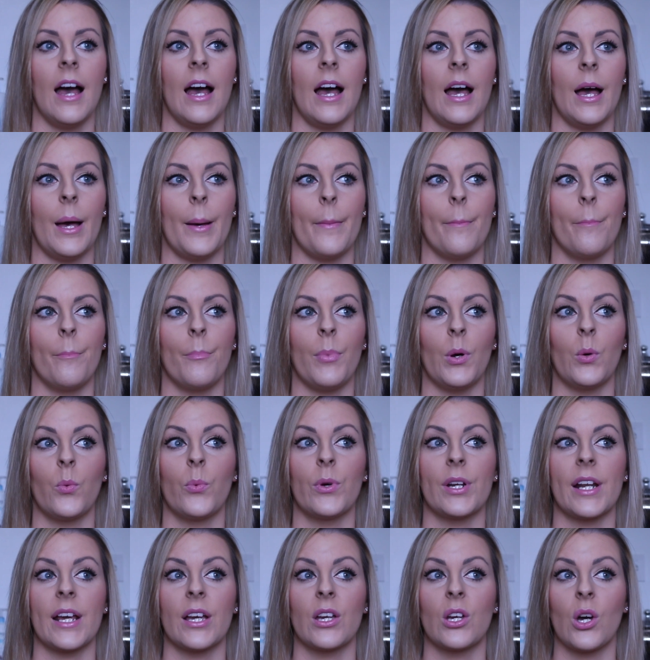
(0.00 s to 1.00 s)

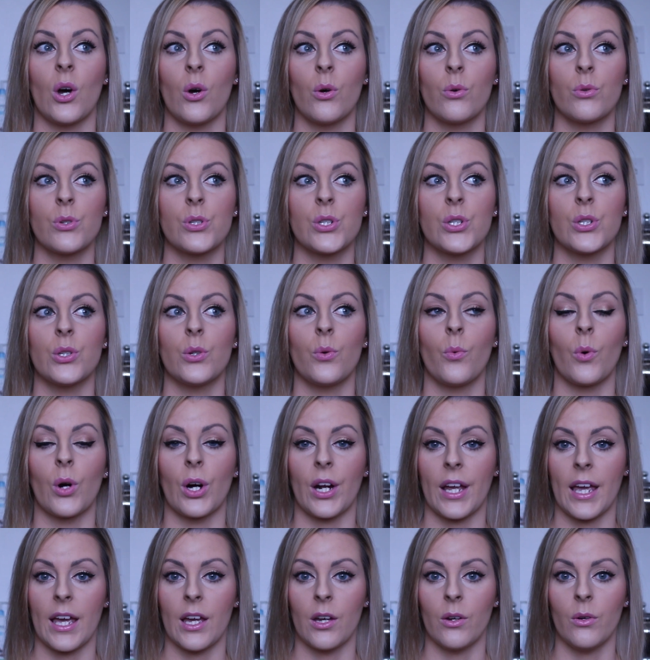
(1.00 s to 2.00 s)
But when I go to
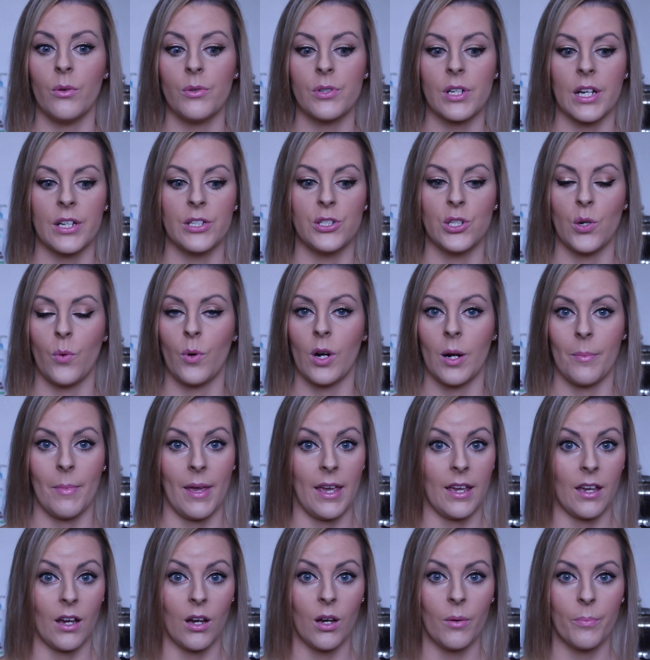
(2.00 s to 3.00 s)
work out, I do wear
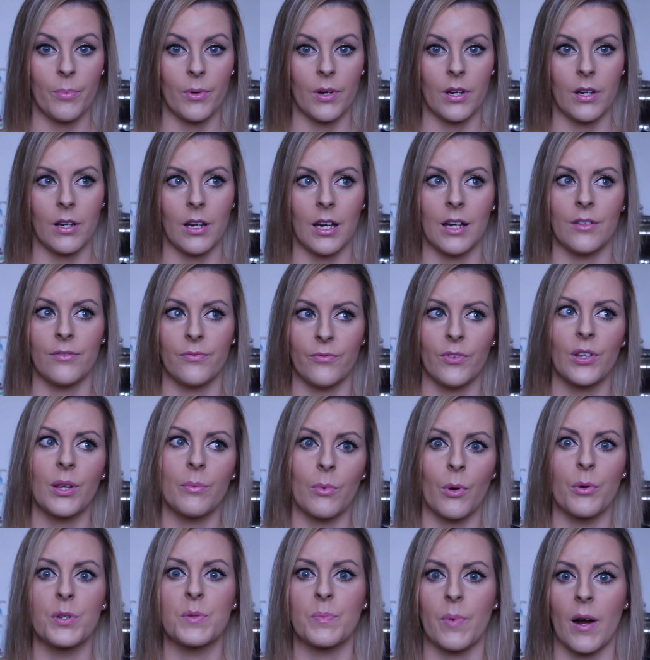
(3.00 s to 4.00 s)
makeup. For
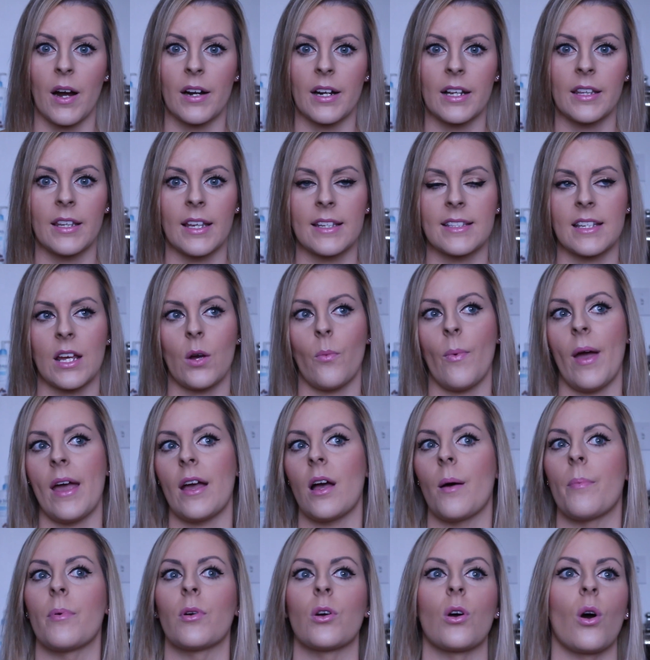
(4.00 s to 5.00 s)
the most part, unless I
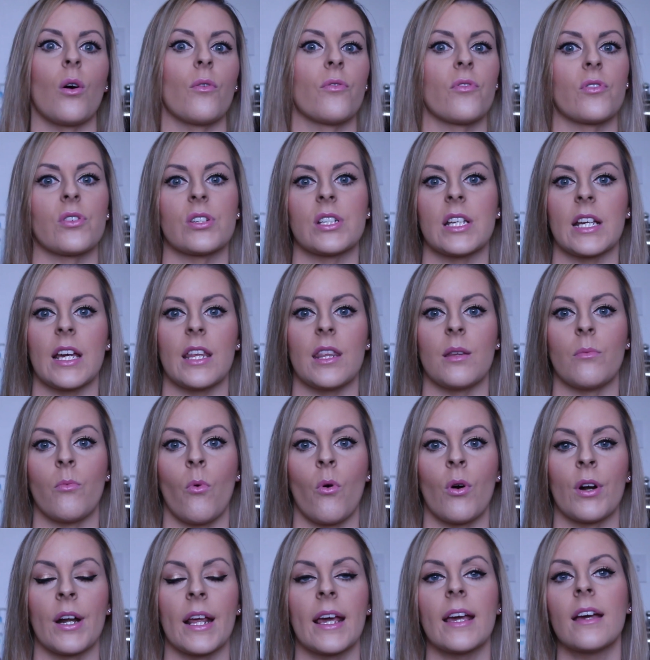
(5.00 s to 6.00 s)
wake up and go first thing in the
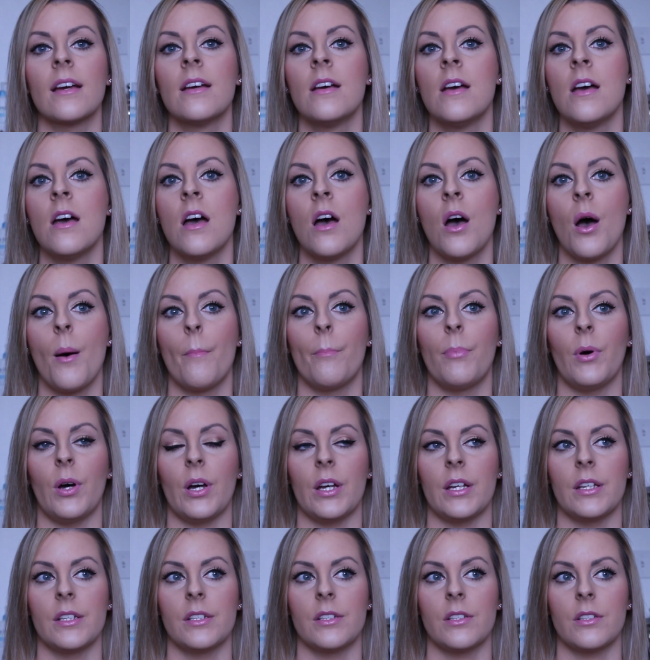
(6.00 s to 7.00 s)
morning.
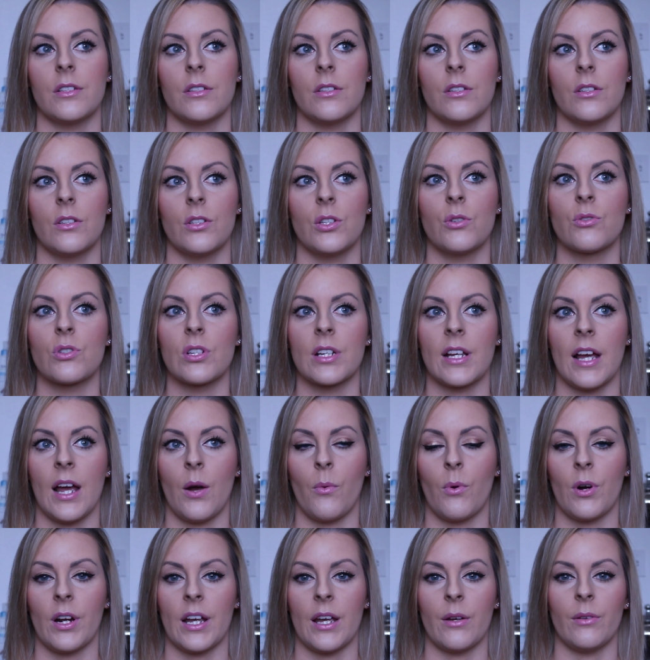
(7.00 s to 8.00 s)
But usually
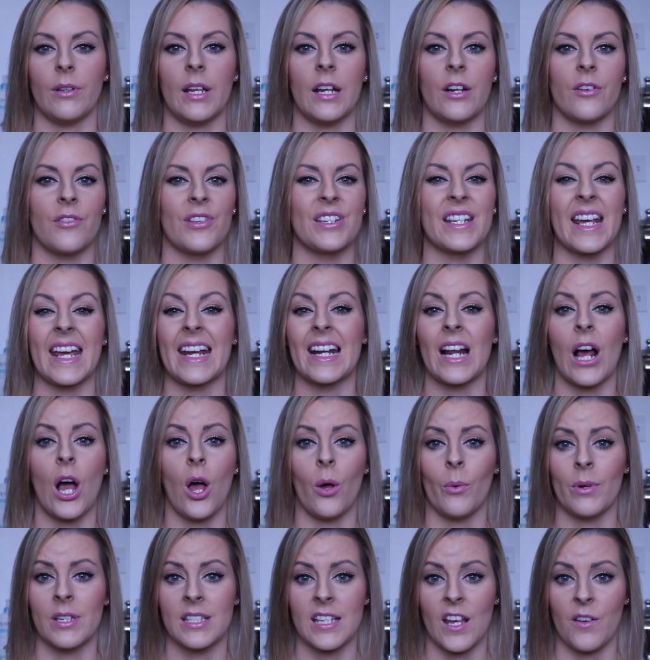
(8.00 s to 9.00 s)
I work out later in the day and
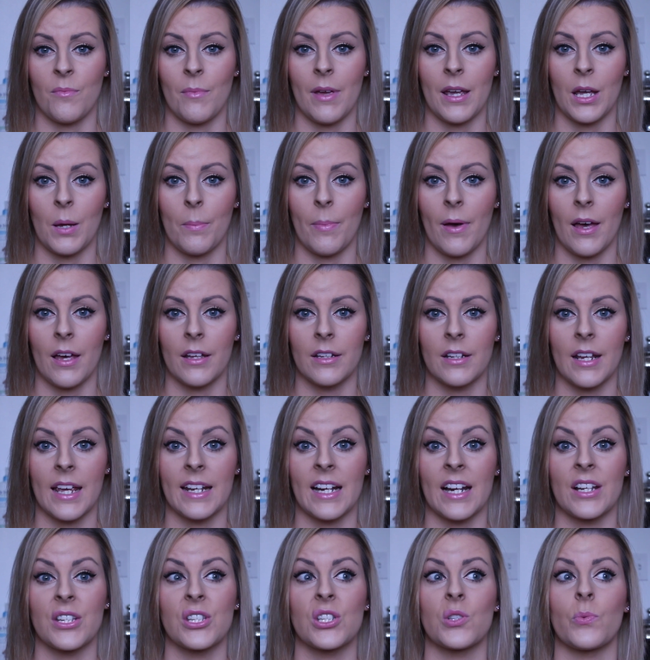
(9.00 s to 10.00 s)
I always have makeup on,
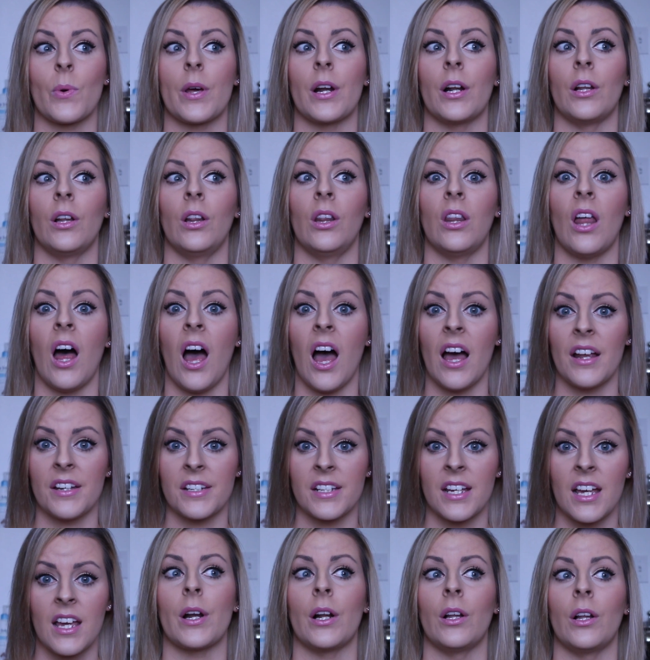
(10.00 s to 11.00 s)
and I sweat a
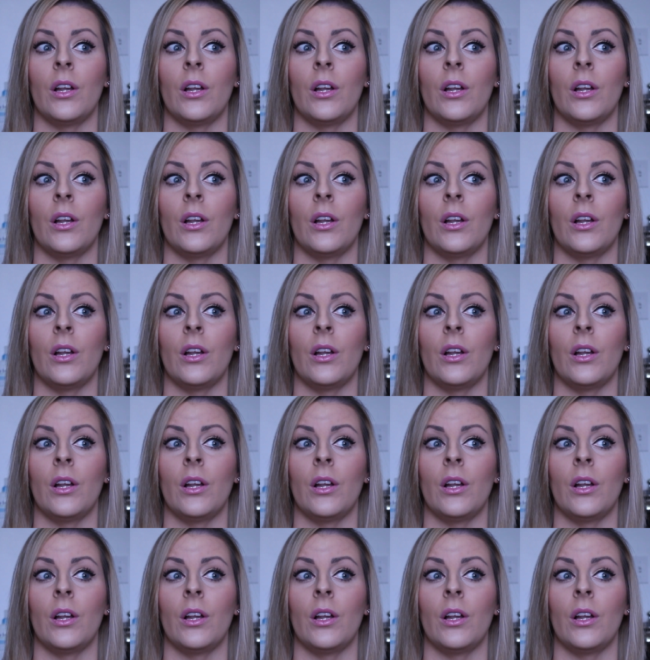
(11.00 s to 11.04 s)
lot.